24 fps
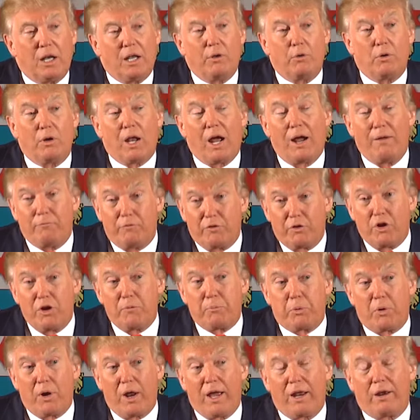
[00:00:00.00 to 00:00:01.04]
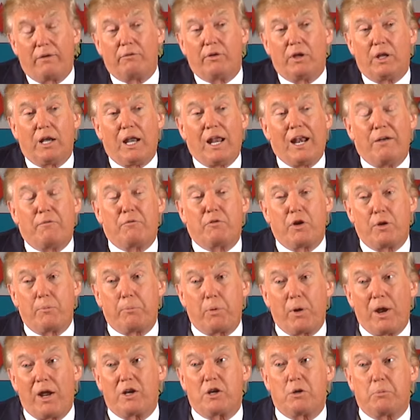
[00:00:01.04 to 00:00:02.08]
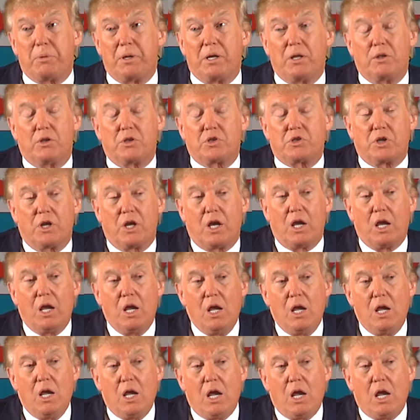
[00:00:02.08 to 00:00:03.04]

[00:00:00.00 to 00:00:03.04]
and I'm very proud of it, and I'm very proud to be in the city.